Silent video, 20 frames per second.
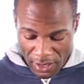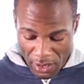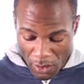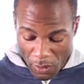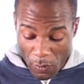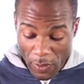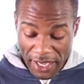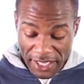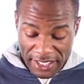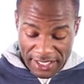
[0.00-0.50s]

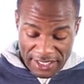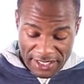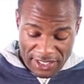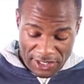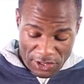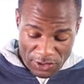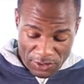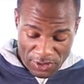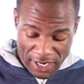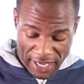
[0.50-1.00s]
White
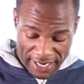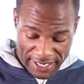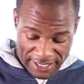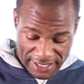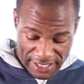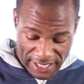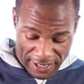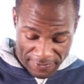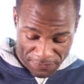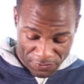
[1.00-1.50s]
continued knight
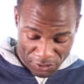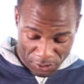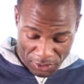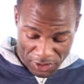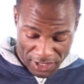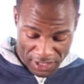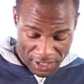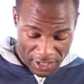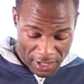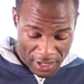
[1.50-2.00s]
to
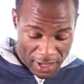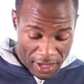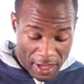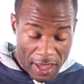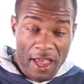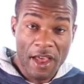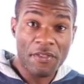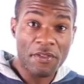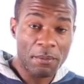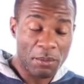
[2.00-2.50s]
f3,
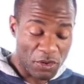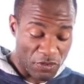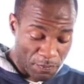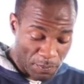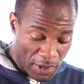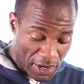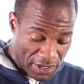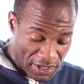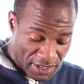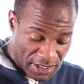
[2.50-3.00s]
and the move
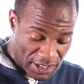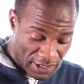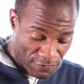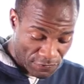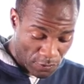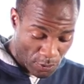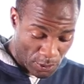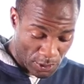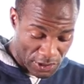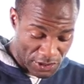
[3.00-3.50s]
pawn to
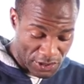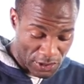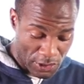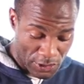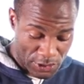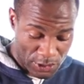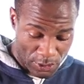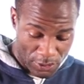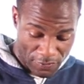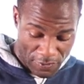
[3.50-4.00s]
c4 is
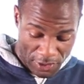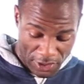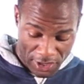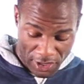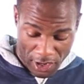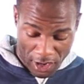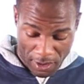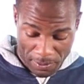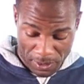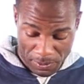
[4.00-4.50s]
also a very
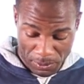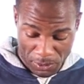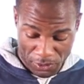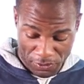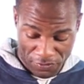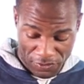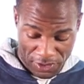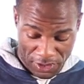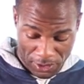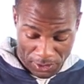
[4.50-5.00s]
common
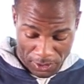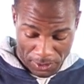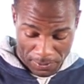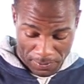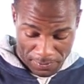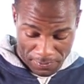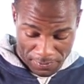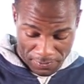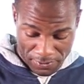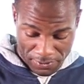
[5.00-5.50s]
move
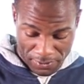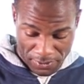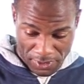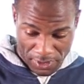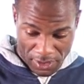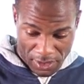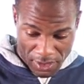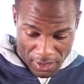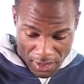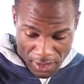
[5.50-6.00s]
here.
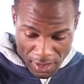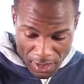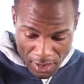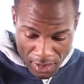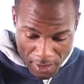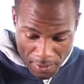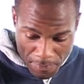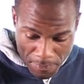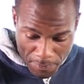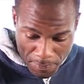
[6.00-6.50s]

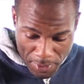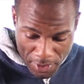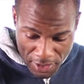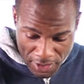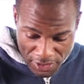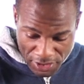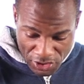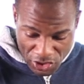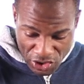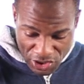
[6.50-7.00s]

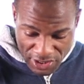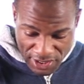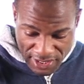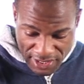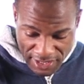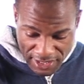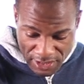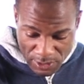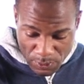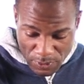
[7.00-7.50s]
Pawn to
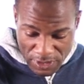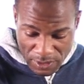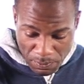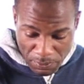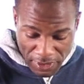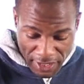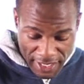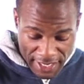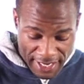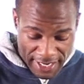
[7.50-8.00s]
g6 was
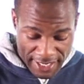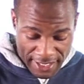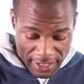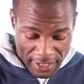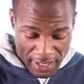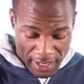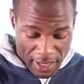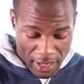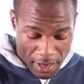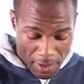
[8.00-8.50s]

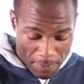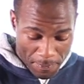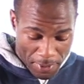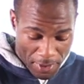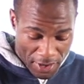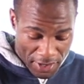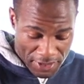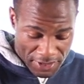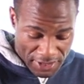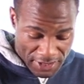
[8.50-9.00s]
played,
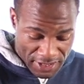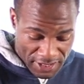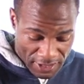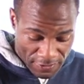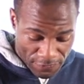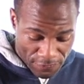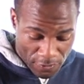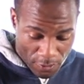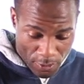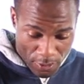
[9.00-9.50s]
pawn to
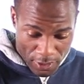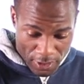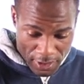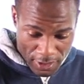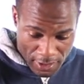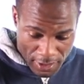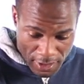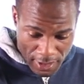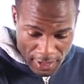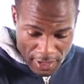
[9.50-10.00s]

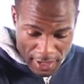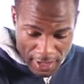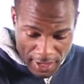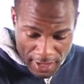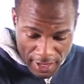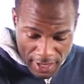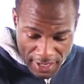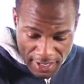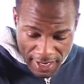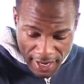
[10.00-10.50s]
c4,
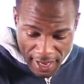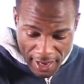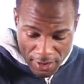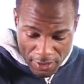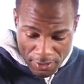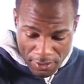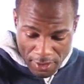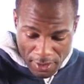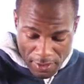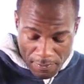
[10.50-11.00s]
and
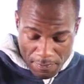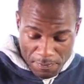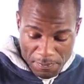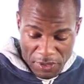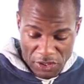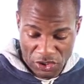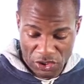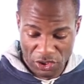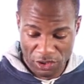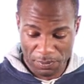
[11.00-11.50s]
now
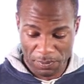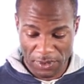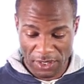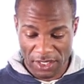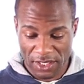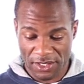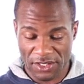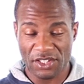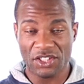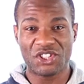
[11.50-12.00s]

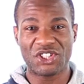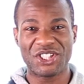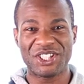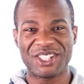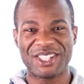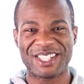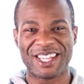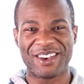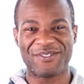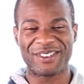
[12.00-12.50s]
bishop to
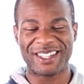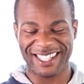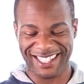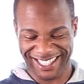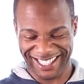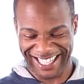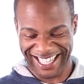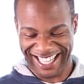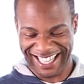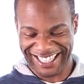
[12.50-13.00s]
g7,
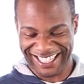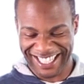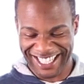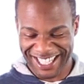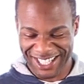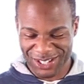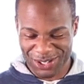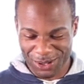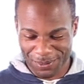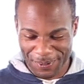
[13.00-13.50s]

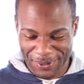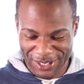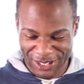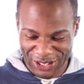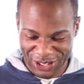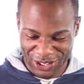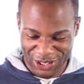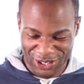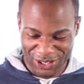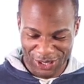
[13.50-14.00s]
leading to a
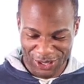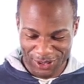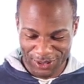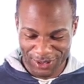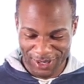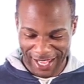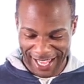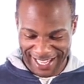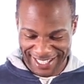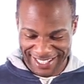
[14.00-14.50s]
position
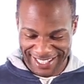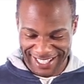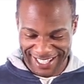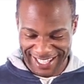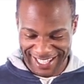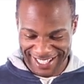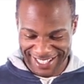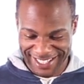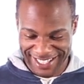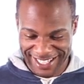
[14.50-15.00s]
known as the
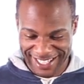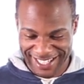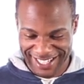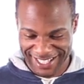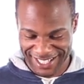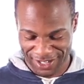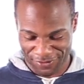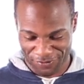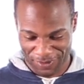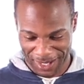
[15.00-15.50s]
King's
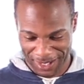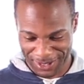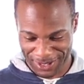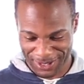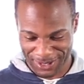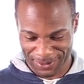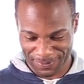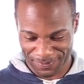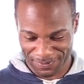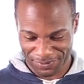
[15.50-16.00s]
Indian
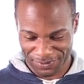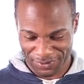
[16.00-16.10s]
defense.